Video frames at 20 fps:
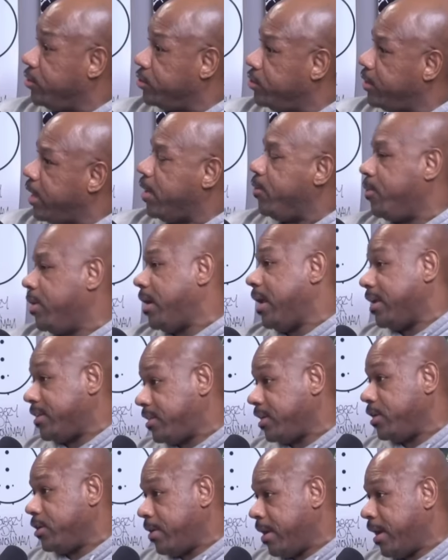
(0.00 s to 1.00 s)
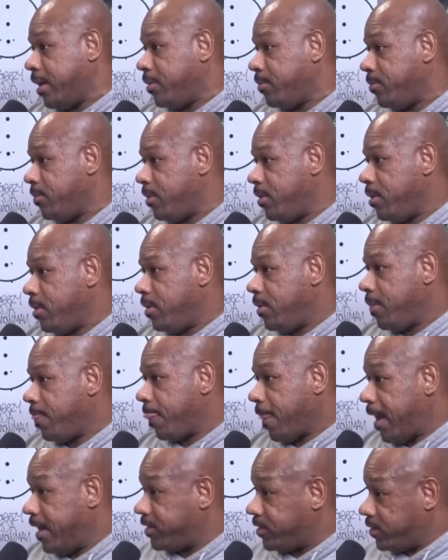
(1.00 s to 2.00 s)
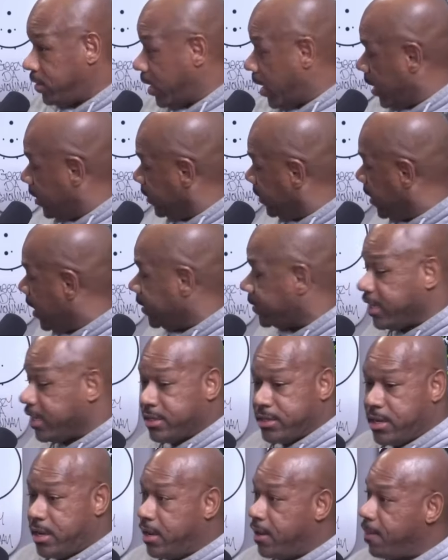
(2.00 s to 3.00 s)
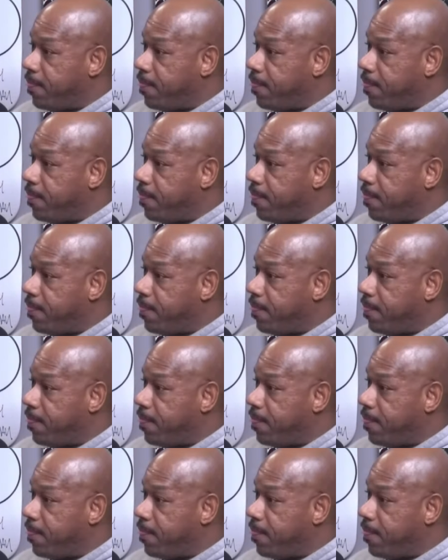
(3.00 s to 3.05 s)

you that. What did I tell you, Adam? I, I, you I tell me so many